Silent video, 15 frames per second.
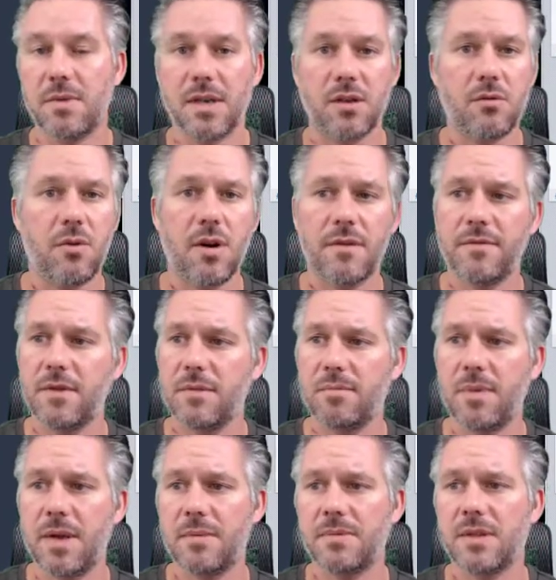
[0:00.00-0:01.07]
make quite a few
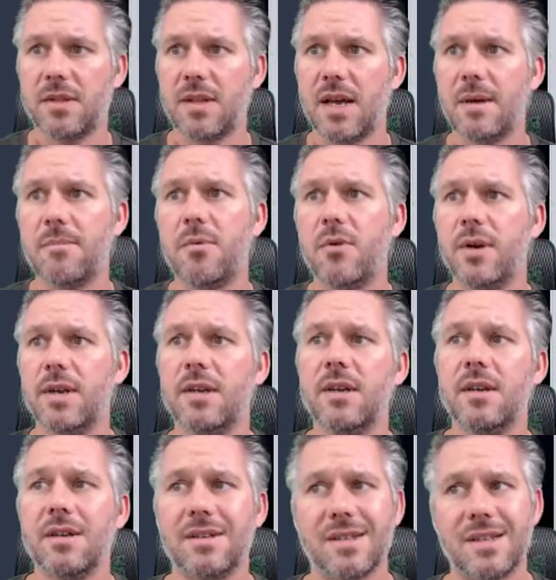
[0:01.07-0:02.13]
pips at that point
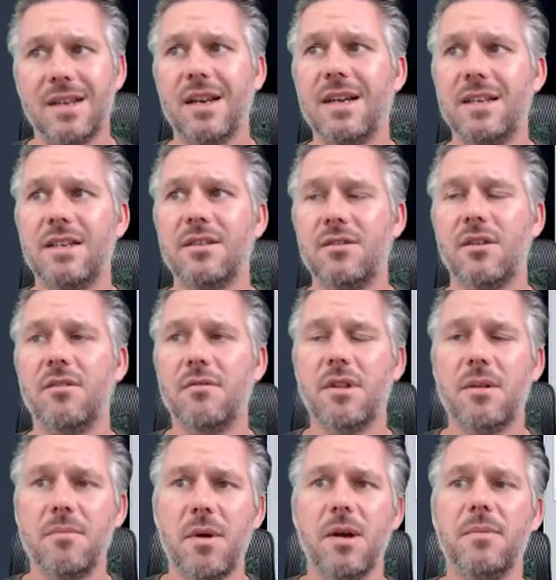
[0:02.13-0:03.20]
because the Canadian dollar at
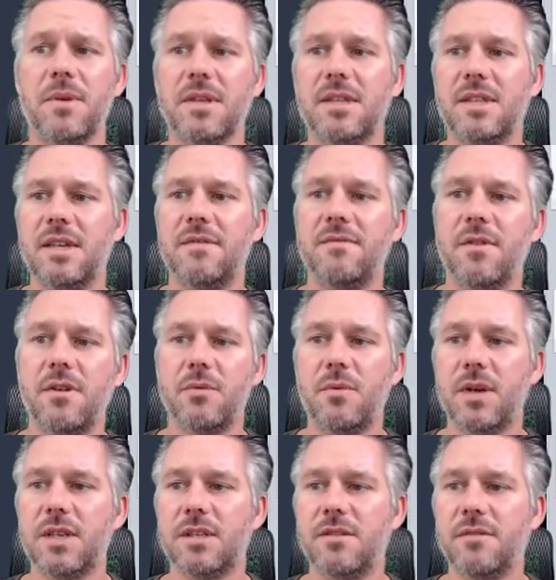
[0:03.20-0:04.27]
the moment is sitting very
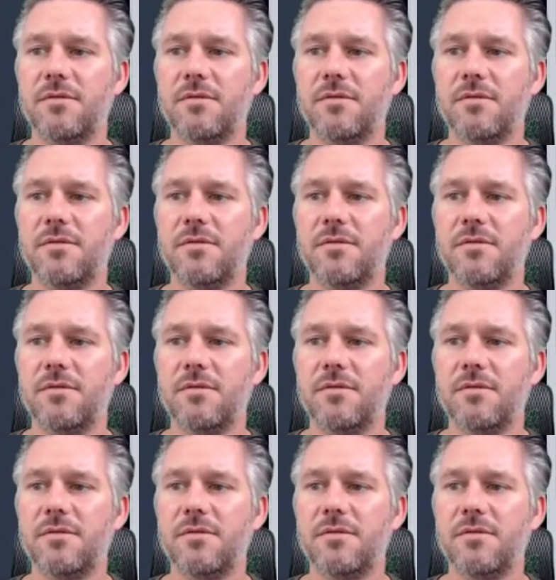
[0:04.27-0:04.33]
weak.